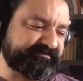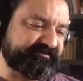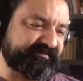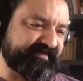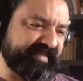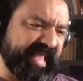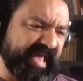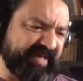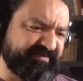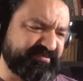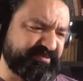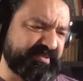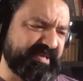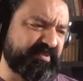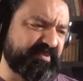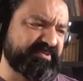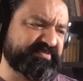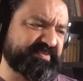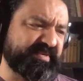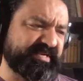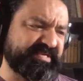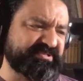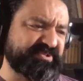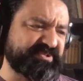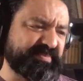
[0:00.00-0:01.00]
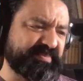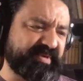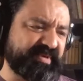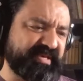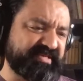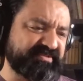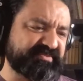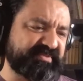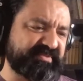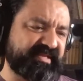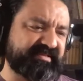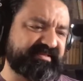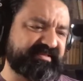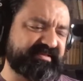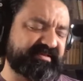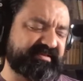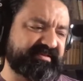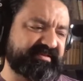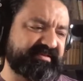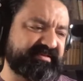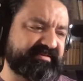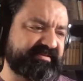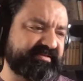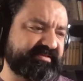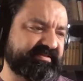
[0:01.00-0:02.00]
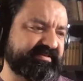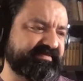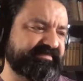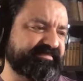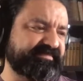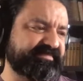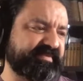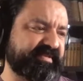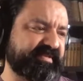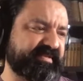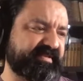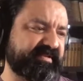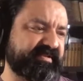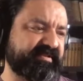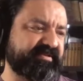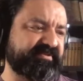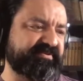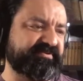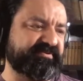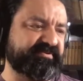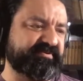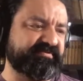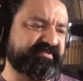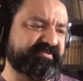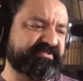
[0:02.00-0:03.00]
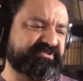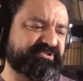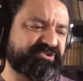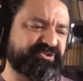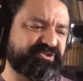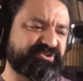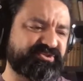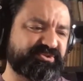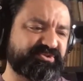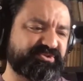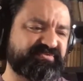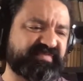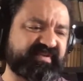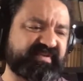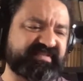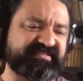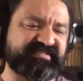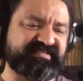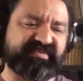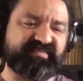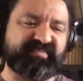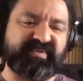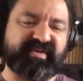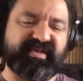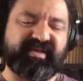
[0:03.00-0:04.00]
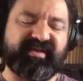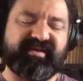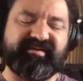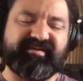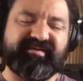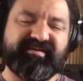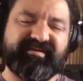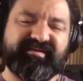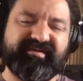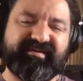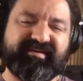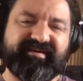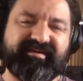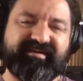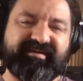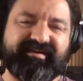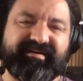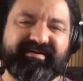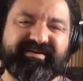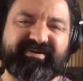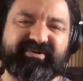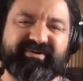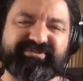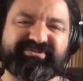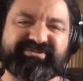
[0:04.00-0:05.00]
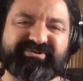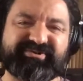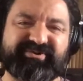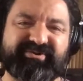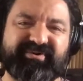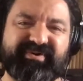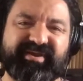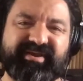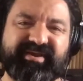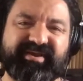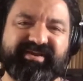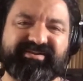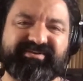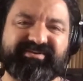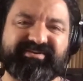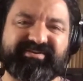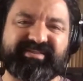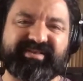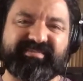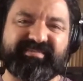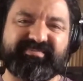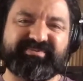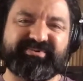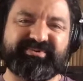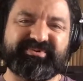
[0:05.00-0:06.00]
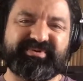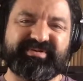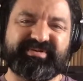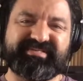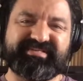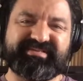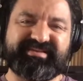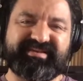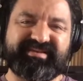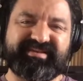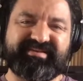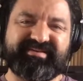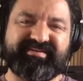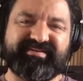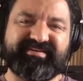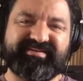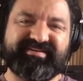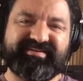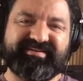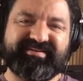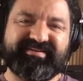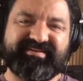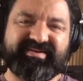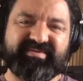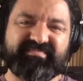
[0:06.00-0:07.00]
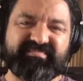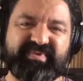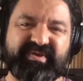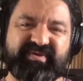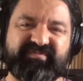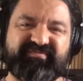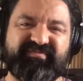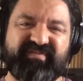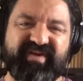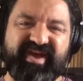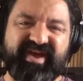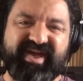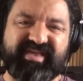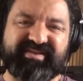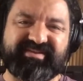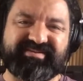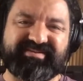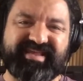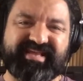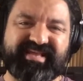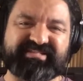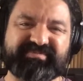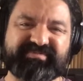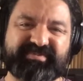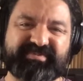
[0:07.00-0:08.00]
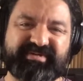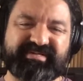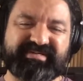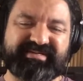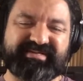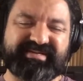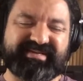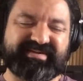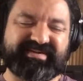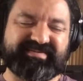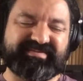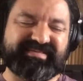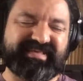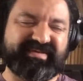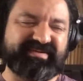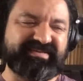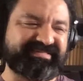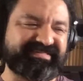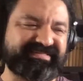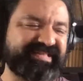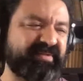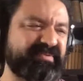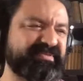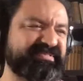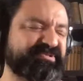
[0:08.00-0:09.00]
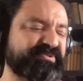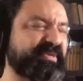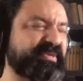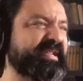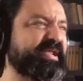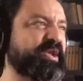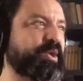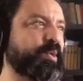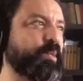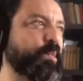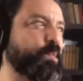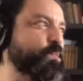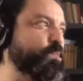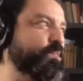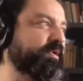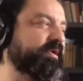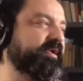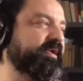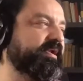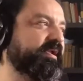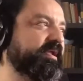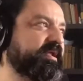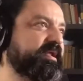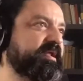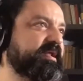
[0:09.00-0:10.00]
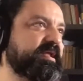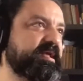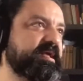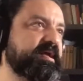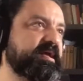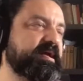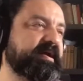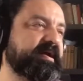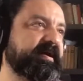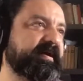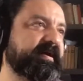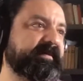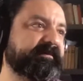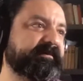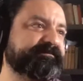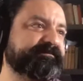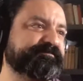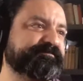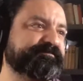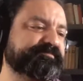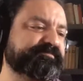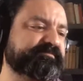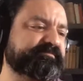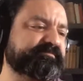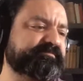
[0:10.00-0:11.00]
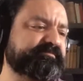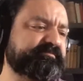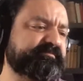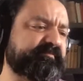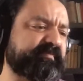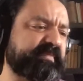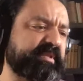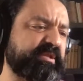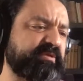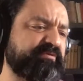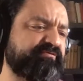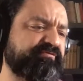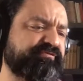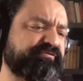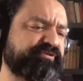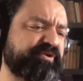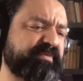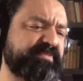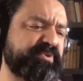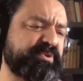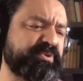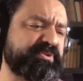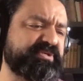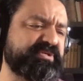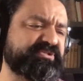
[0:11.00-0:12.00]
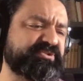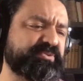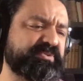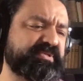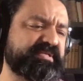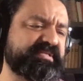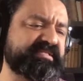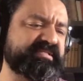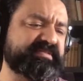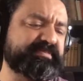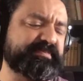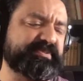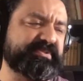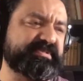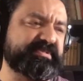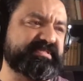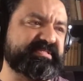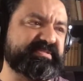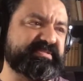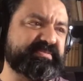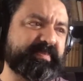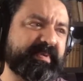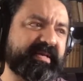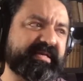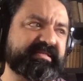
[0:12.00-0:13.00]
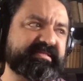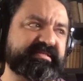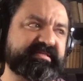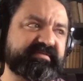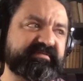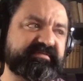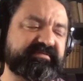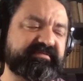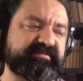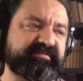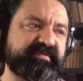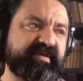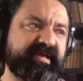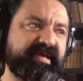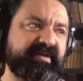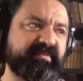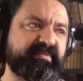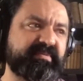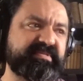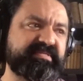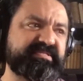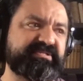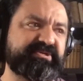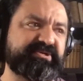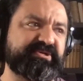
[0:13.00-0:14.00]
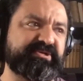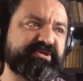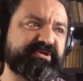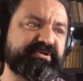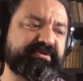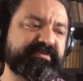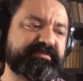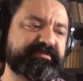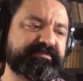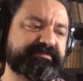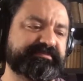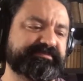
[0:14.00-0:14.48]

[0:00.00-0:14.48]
have to be, I was very surprised with like the kind of like your decision to use Fast API. I know it's growing, and I know that Abdul is a big fan and expert. But that was really cool. Um, from your students' perspective, how was their